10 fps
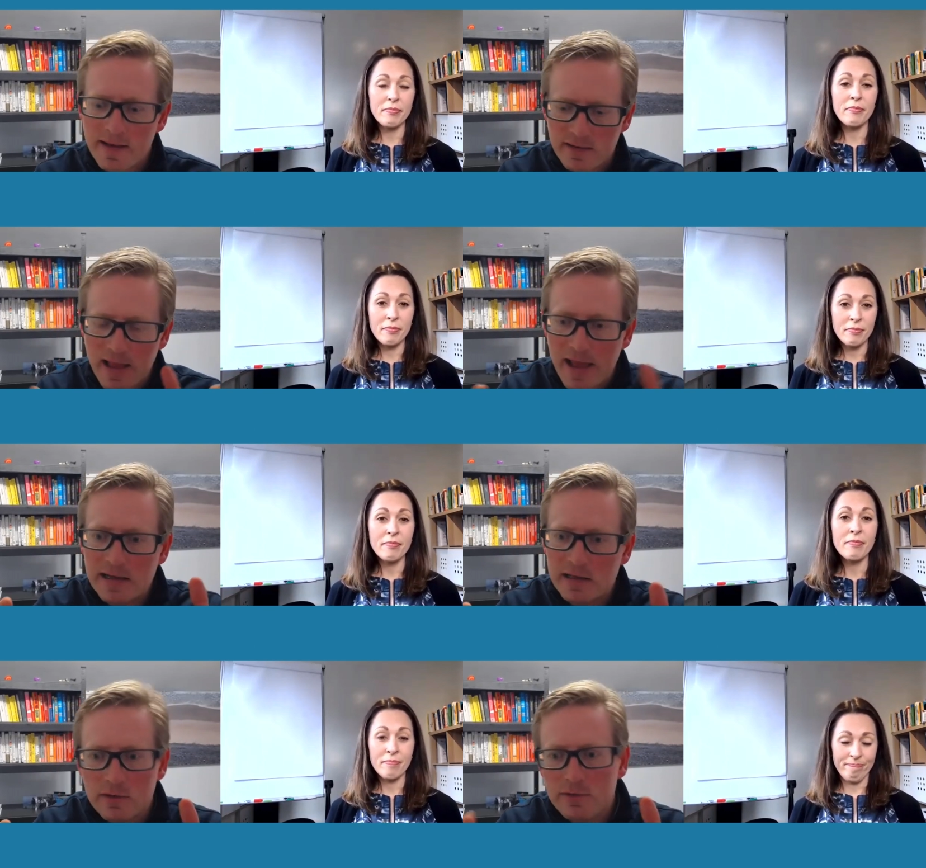Speaker 1: a
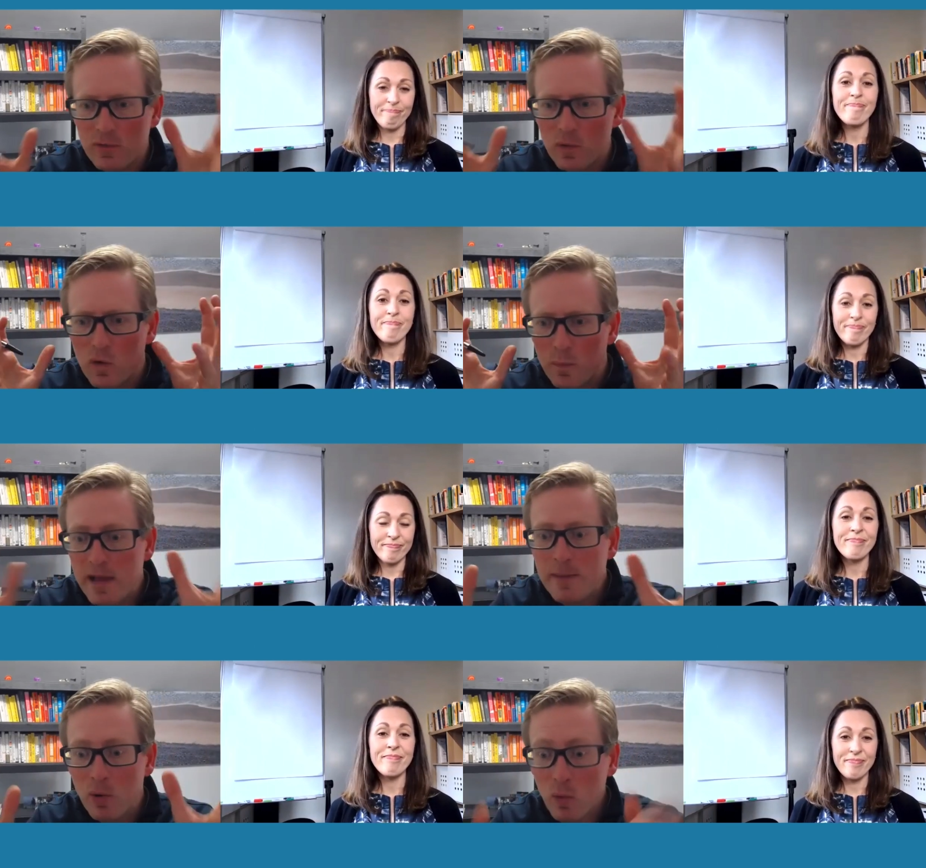lane for
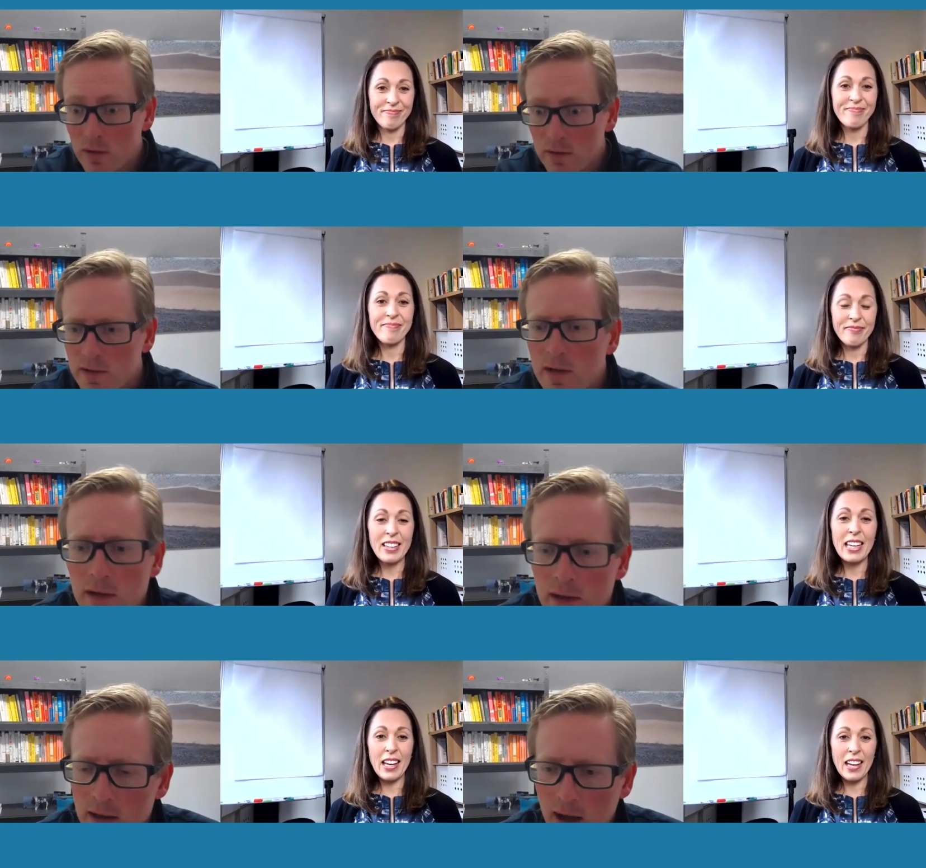people
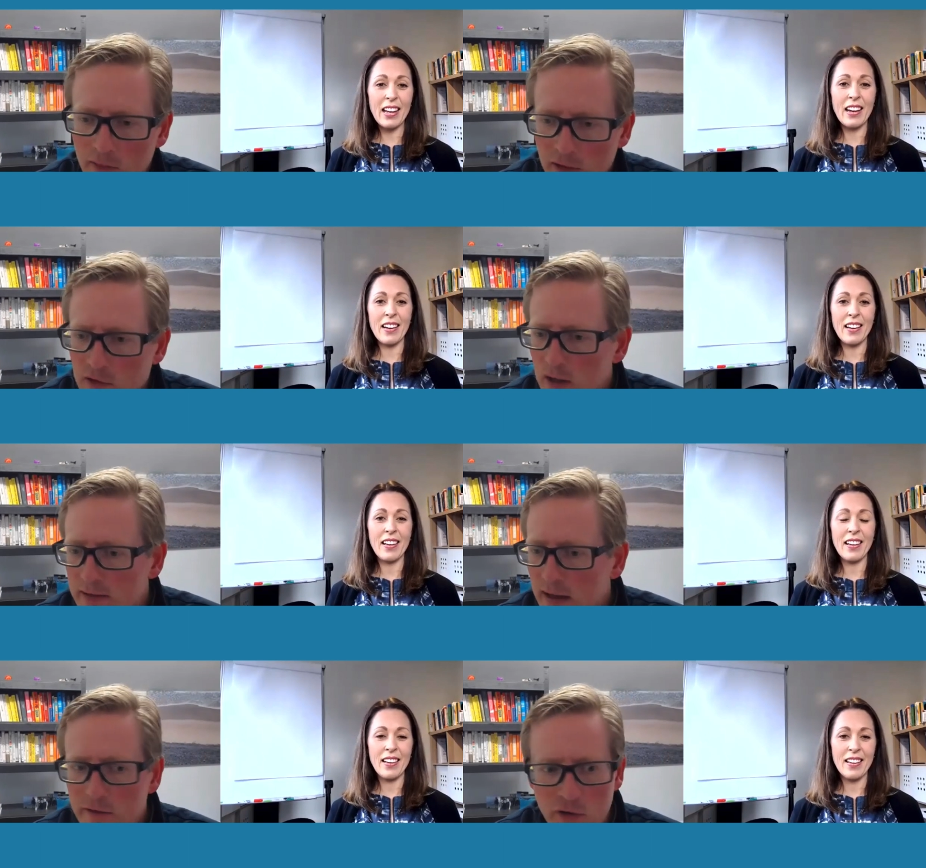yeah. And then you get
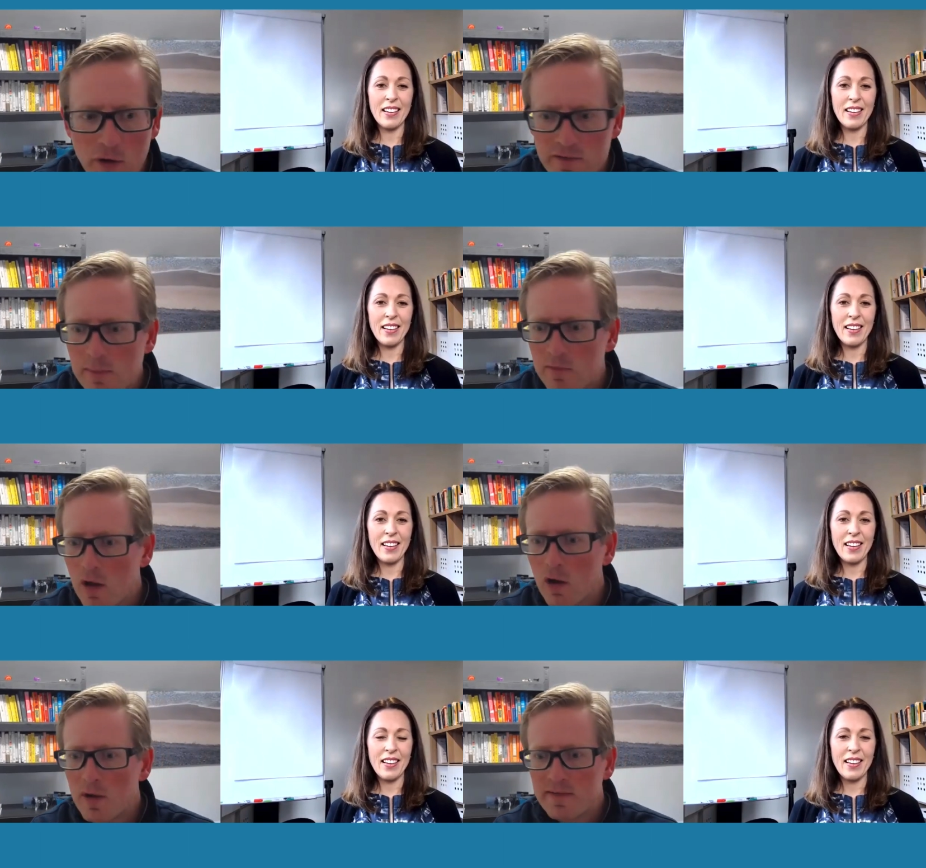the HR team to
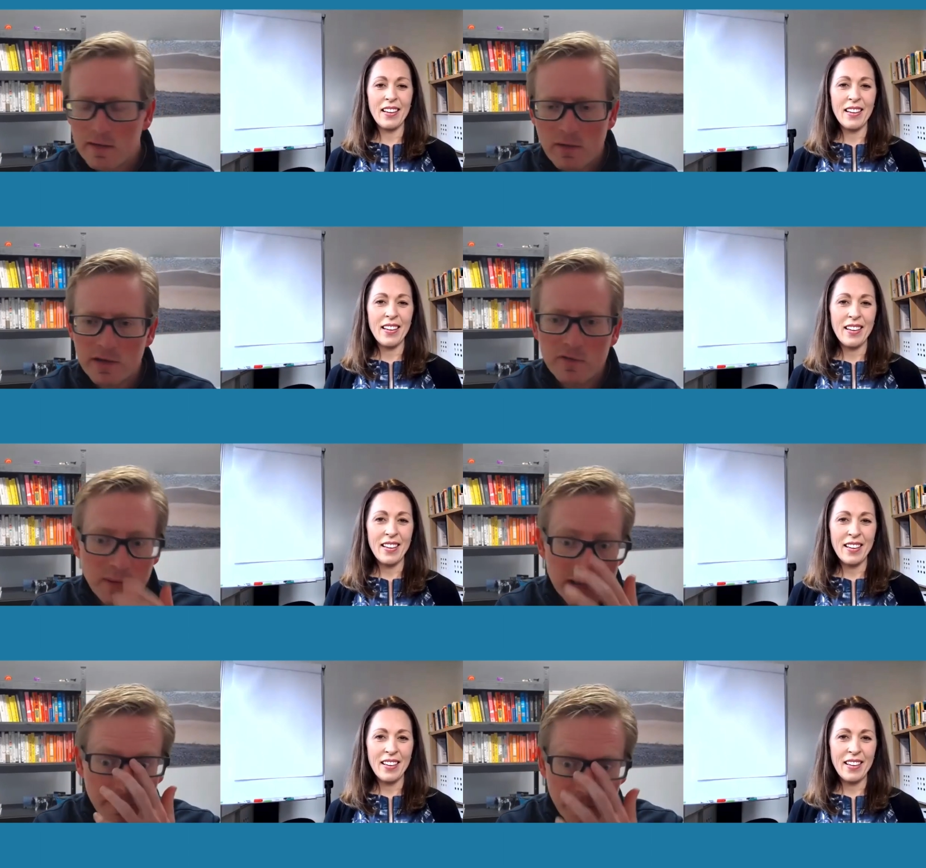go and say, like, you've
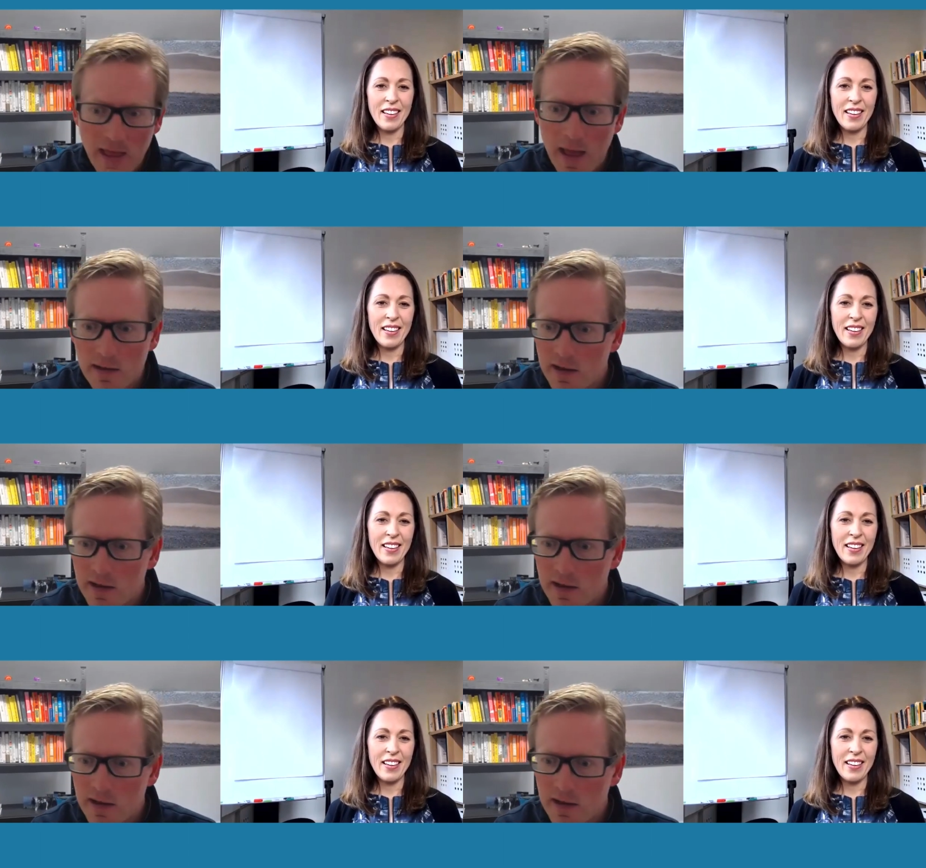been given that.